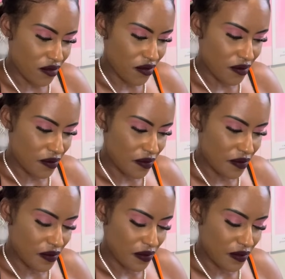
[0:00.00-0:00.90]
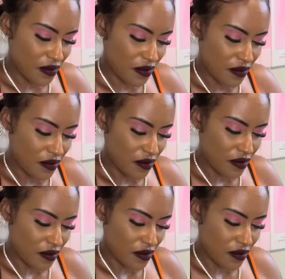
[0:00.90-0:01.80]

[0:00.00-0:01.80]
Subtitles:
Nothing is said.